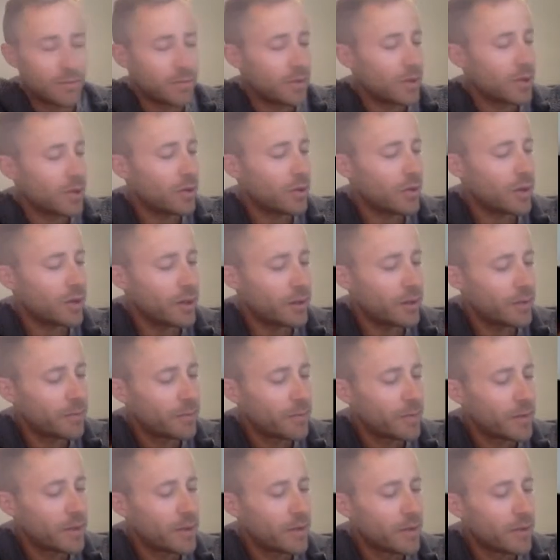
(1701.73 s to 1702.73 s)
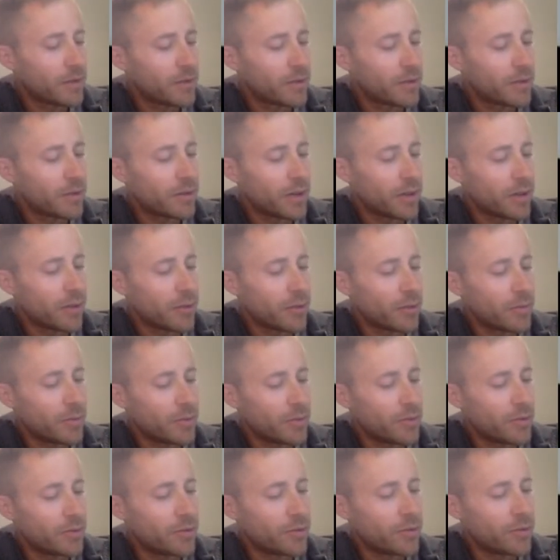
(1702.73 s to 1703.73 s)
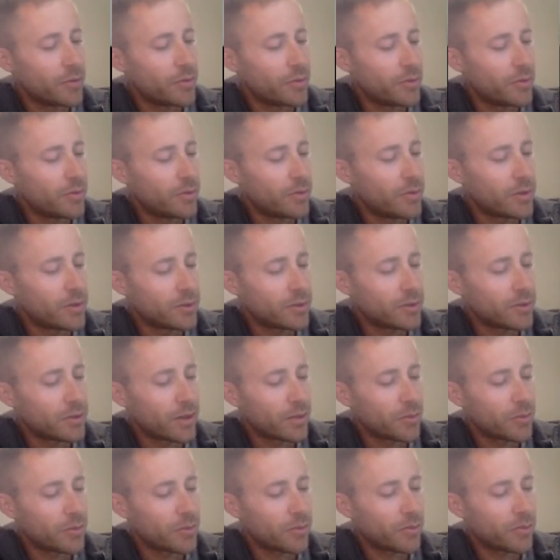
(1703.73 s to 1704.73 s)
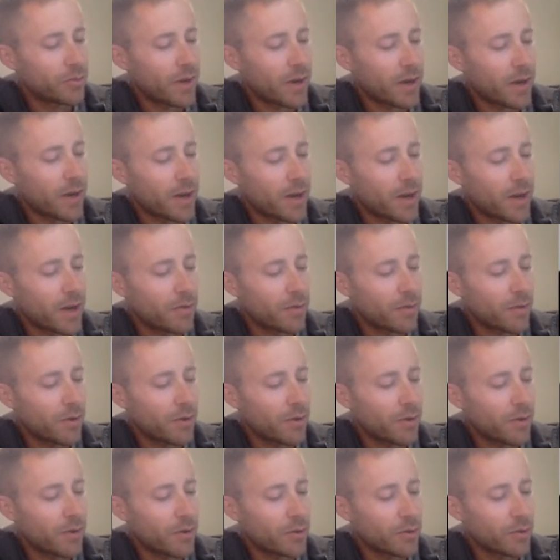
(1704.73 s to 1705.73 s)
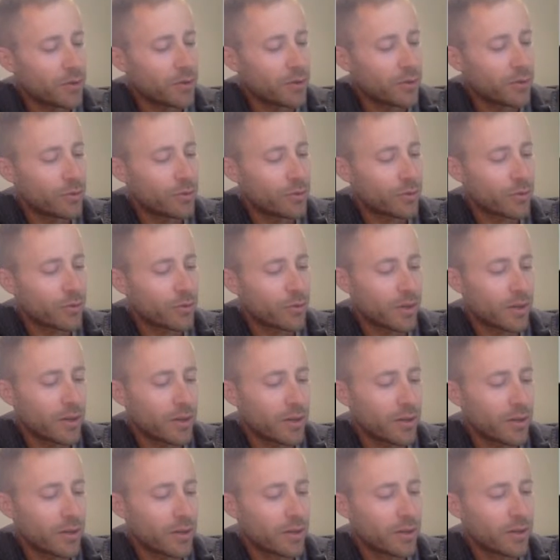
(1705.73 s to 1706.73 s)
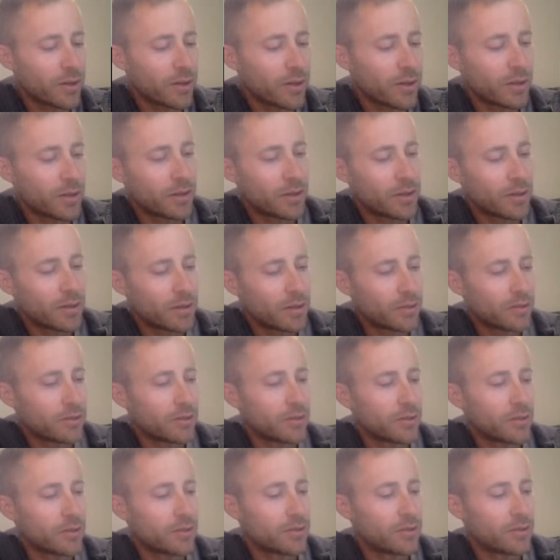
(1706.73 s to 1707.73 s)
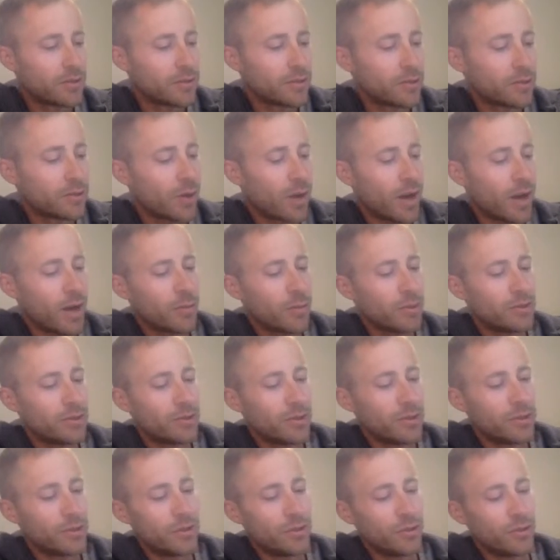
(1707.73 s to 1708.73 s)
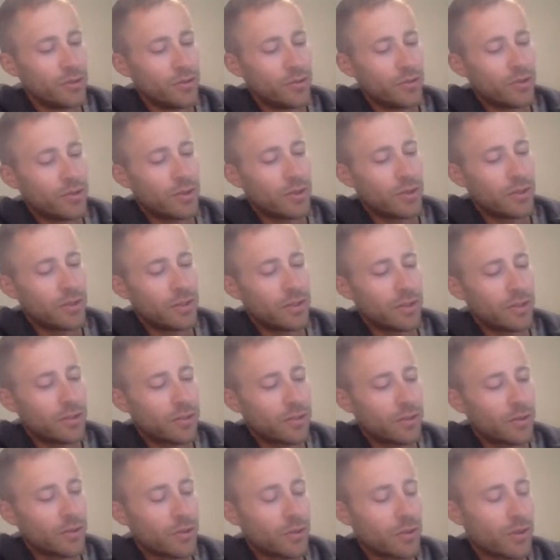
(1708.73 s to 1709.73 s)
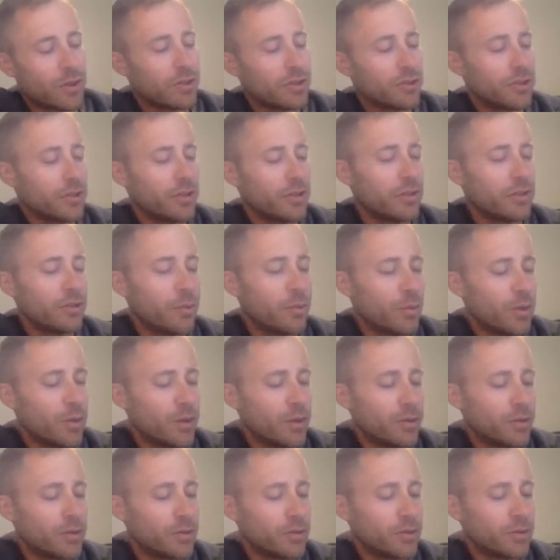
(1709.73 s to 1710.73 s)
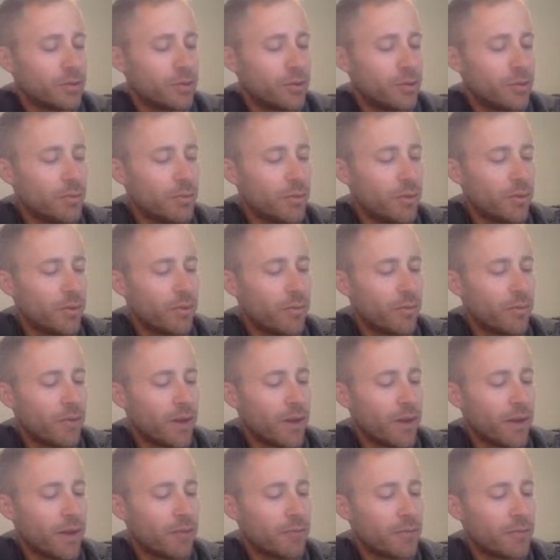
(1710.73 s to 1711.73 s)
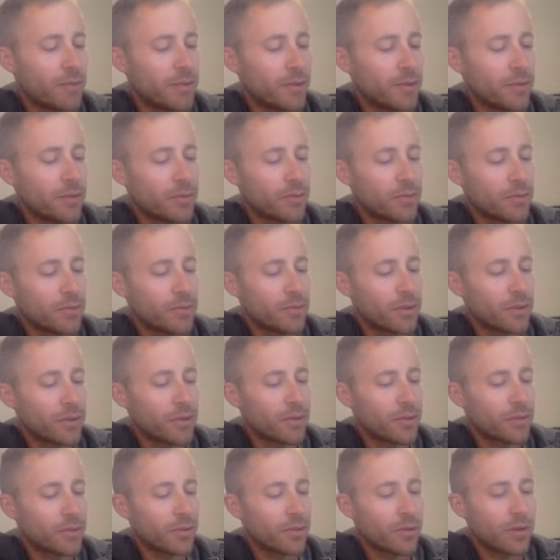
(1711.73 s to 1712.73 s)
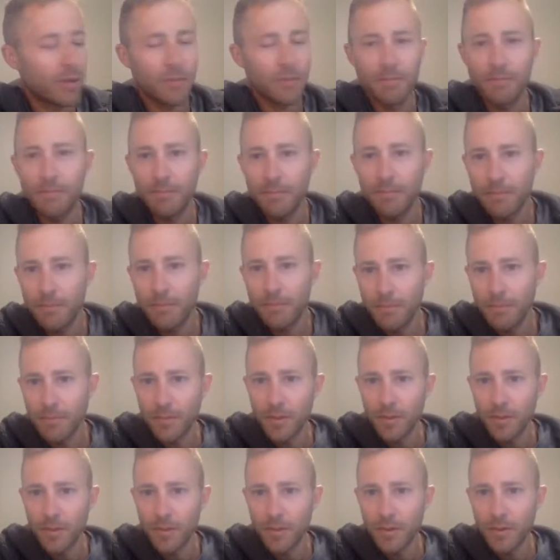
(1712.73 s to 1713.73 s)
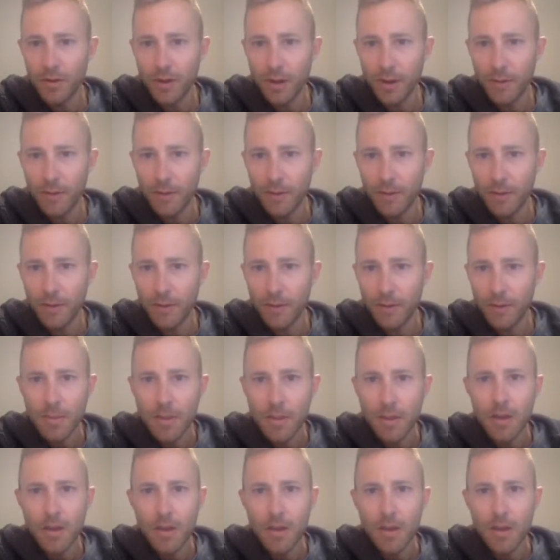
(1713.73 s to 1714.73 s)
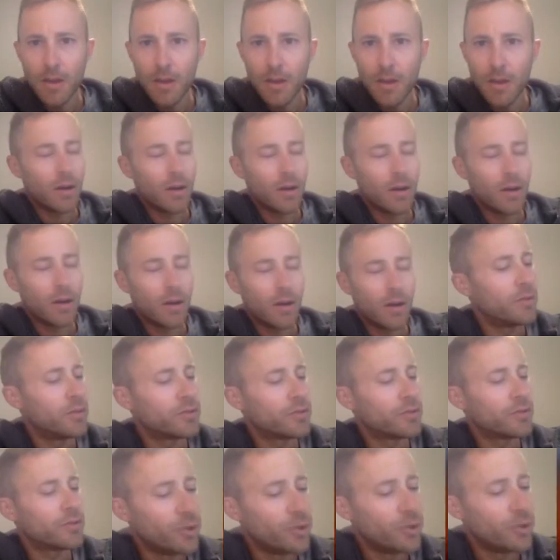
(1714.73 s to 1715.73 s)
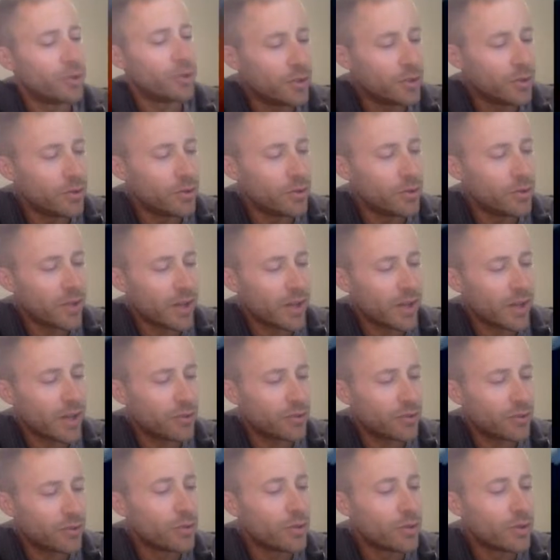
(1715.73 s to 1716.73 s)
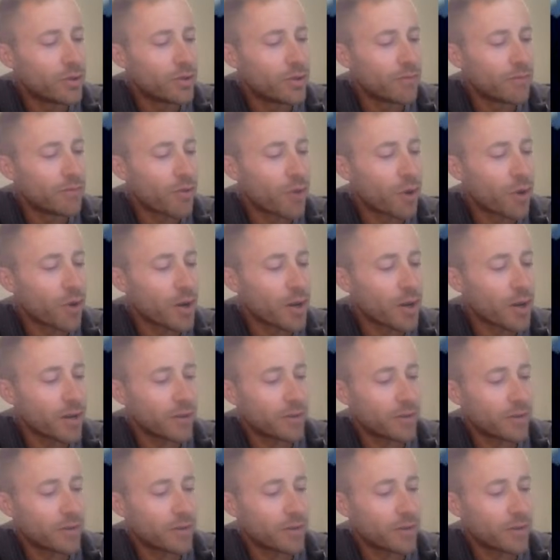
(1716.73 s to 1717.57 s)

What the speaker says: All right, then that would be 2 times 5 over 2 squared. So I would deduce that the acceleration was 2.5 meters per second squared. Okay, so you would use that to convert